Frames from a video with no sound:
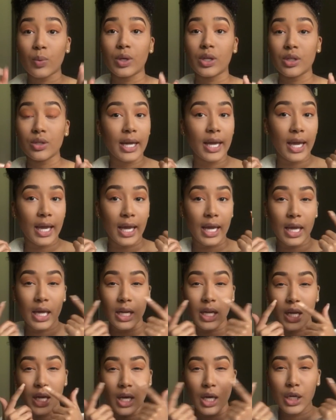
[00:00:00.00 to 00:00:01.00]
we use
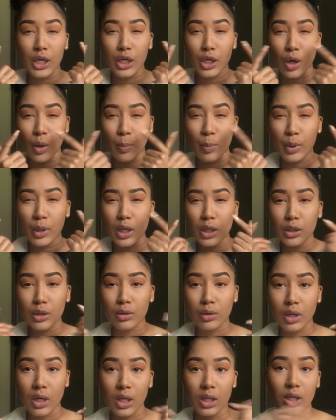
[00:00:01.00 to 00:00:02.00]
and, you know, put a
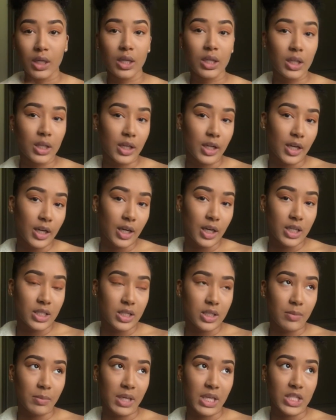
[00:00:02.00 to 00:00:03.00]
little color under there.
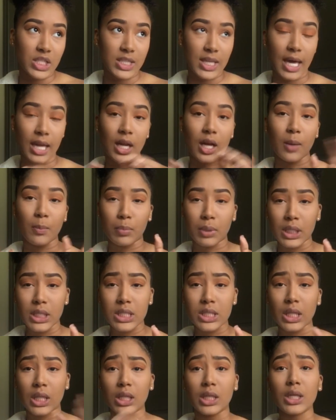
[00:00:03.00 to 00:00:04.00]
To me, it just kind of
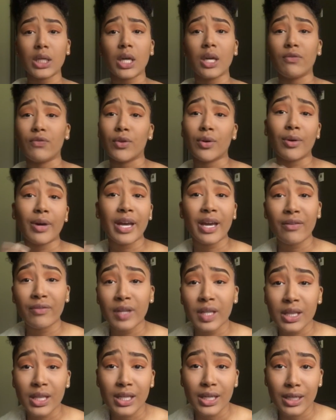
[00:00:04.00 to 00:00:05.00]
completes the look. If you don't have
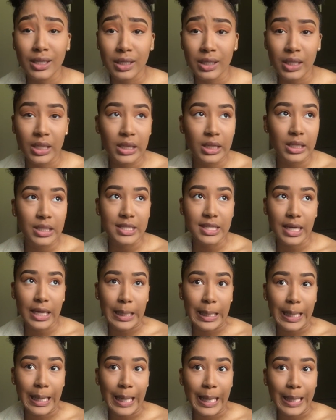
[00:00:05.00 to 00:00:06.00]
anything underneath, then it's
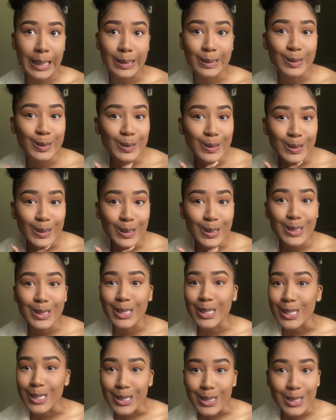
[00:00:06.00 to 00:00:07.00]
kind of like,
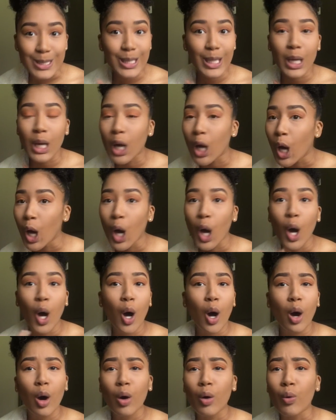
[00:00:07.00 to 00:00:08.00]
sis,
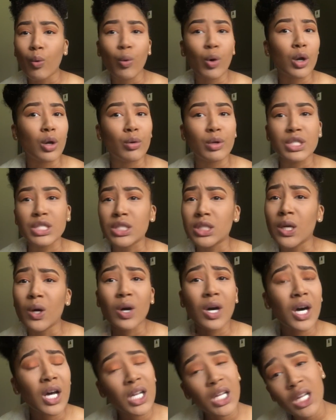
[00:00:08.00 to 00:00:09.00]
what the rest of your
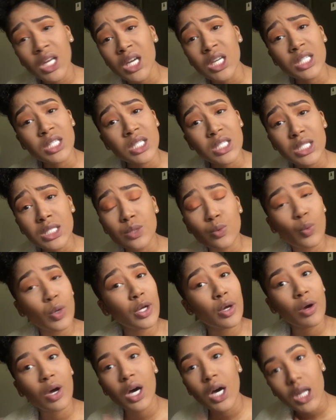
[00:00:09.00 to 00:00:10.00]
color is? Sis, where
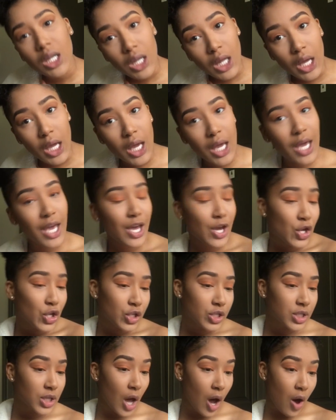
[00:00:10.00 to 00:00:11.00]
your color at?
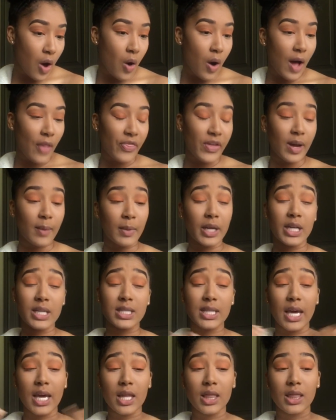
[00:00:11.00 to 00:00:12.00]
So I think I'm
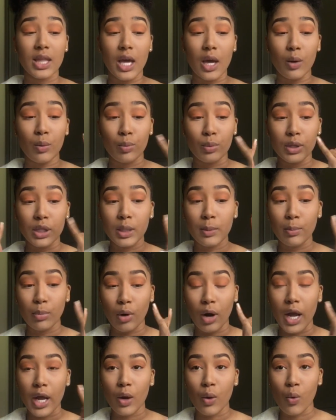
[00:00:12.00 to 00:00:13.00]
gonna take that really
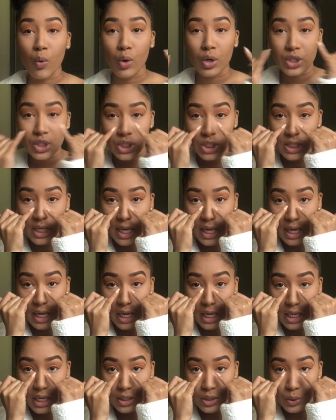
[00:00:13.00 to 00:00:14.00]
bright orange
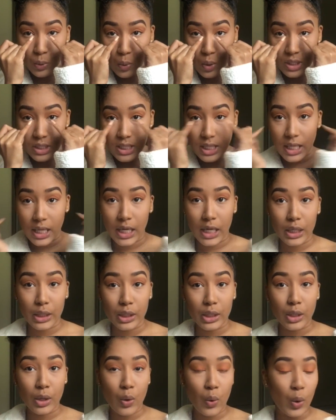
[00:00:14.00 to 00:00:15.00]
shade towards the
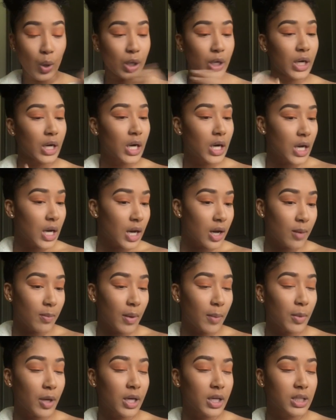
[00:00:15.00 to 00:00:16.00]
inner corner.
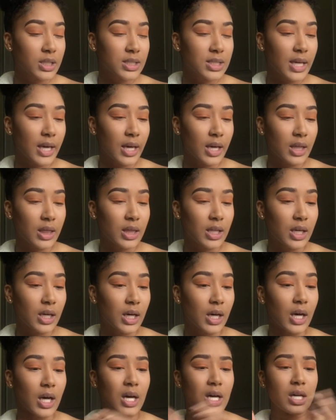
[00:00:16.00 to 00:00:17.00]
I'm gonna take
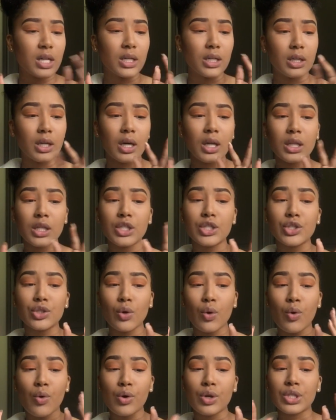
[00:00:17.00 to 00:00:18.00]
the dullish
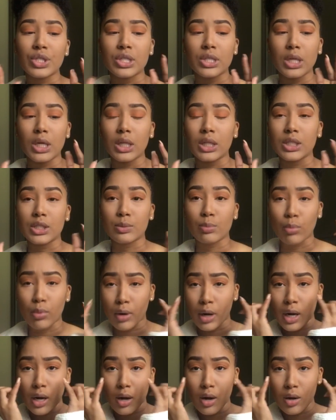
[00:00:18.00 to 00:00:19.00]
orange, dullish
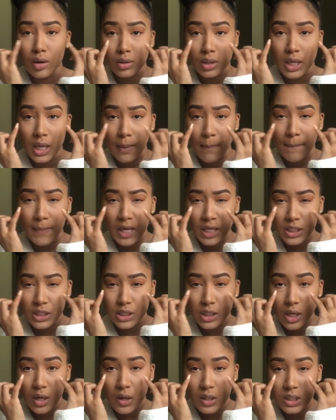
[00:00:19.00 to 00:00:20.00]
brown, and mix
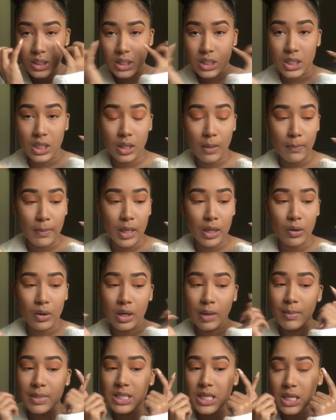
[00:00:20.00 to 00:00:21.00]
those into the middle,
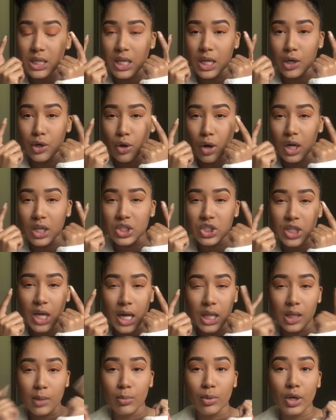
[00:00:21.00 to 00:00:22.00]
and I'm gonna take that dark
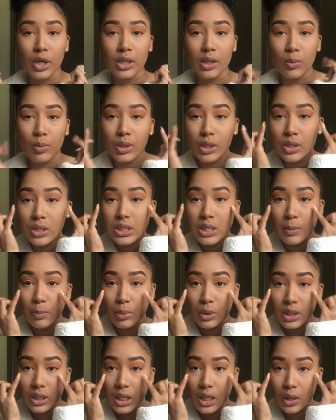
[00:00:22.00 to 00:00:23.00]
chocolate brown that we used and
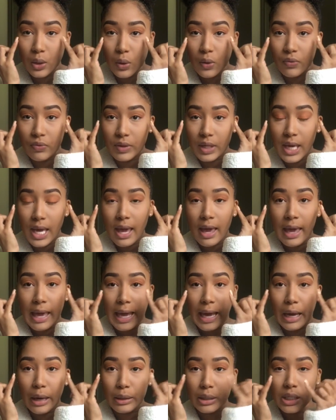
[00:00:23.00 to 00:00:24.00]
put that on the
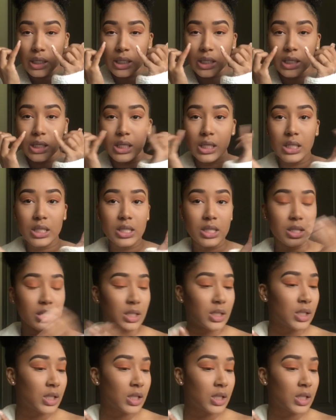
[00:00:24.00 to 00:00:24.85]
outer end.